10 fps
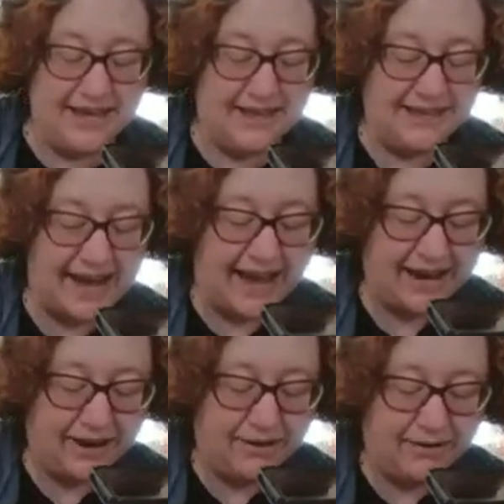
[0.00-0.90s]
the
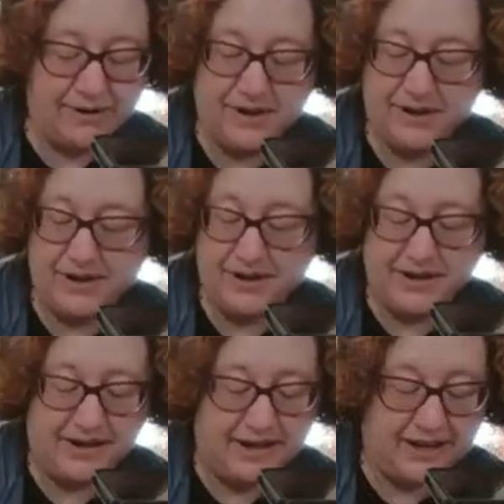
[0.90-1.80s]
taco
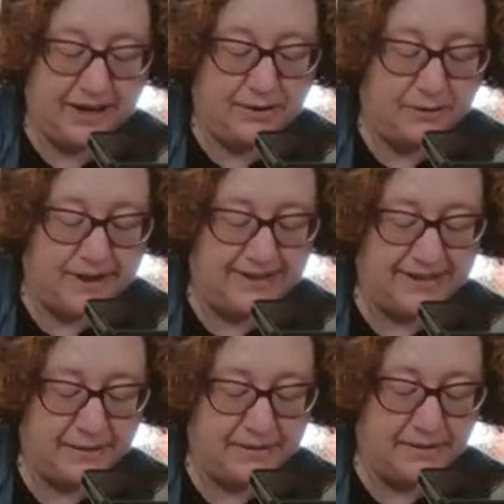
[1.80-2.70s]
with
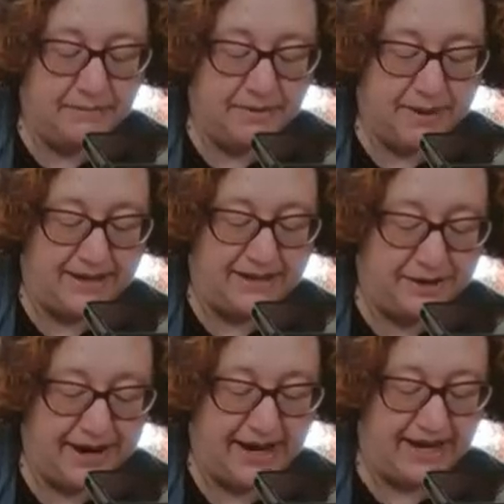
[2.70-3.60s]
some
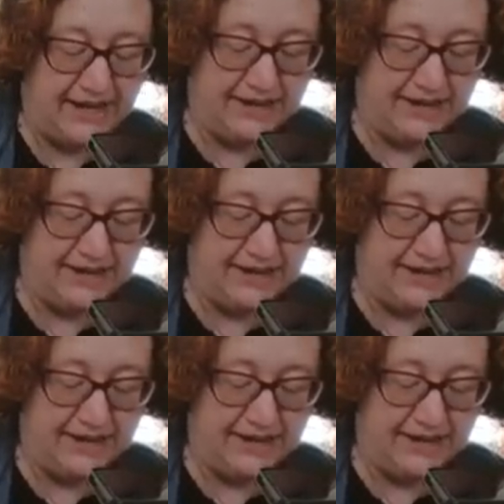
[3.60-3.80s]
Memento ink.